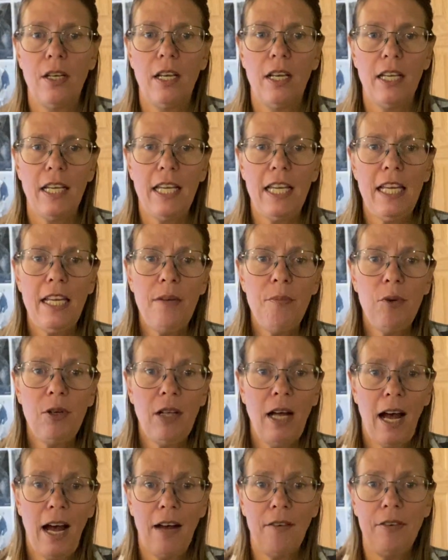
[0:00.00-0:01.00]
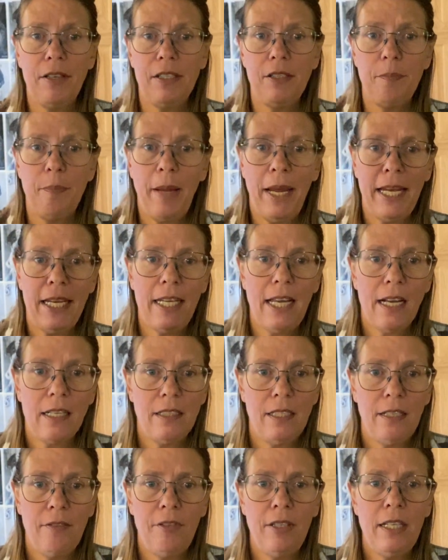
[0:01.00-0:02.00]
he will have his bank
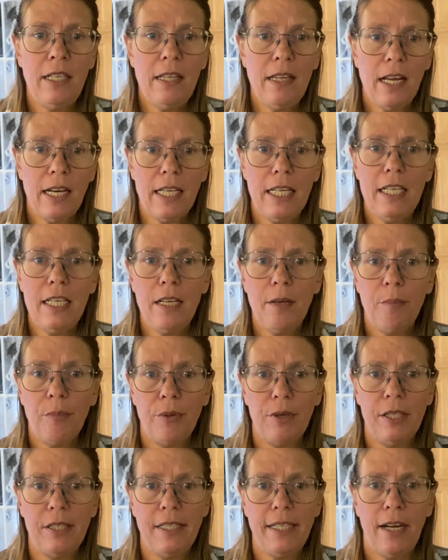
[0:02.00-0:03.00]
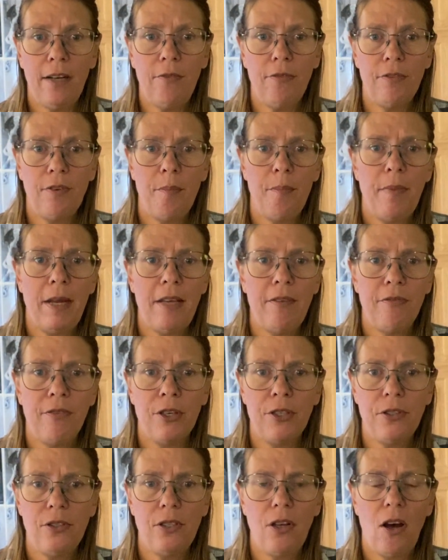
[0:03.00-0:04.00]
activity that he can print out from May
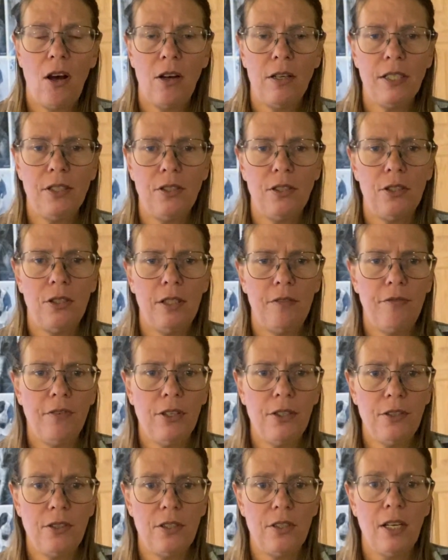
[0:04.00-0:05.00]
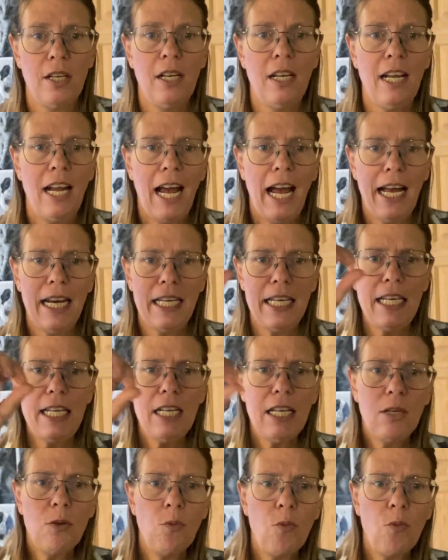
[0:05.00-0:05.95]
1st to August 31st, and he can